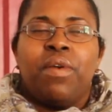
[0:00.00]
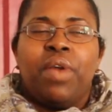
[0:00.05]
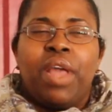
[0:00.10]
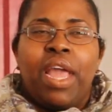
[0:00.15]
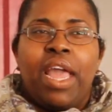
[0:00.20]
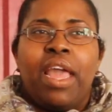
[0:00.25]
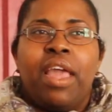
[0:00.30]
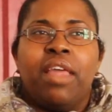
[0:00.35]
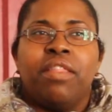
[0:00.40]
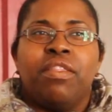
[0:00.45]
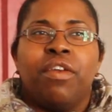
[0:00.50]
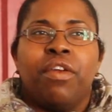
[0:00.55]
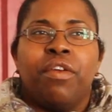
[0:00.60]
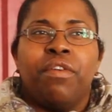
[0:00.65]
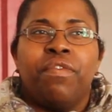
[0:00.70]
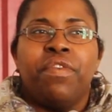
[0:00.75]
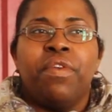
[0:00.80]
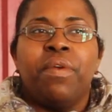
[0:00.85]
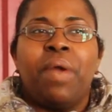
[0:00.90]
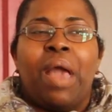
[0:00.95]
okay, there are a
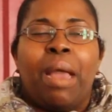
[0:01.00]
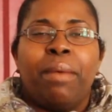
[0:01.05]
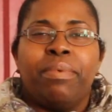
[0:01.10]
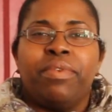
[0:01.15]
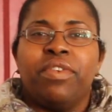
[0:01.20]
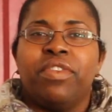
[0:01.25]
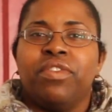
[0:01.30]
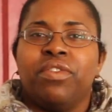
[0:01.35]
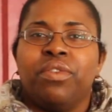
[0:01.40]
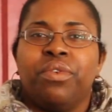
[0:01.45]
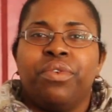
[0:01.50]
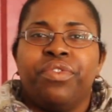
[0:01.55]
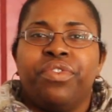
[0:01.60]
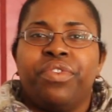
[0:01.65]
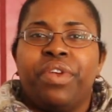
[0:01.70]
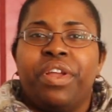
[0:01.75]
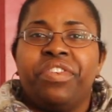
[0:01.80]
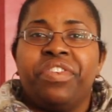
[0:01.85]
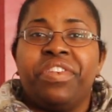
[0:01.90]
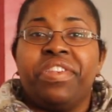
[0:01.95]
few options, Lord,
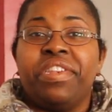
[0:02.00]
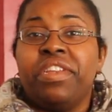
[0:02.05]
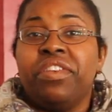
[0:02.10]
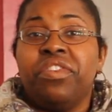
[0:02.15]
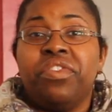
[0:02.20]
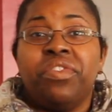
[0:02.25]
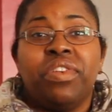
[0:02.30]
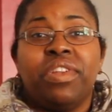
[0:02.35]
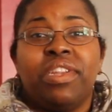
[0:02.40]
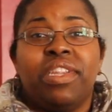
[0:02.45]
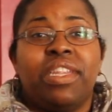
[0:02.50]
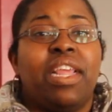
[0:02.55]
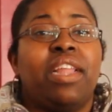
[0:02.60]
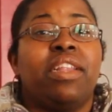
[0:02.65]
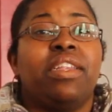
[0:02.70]
so I just need you to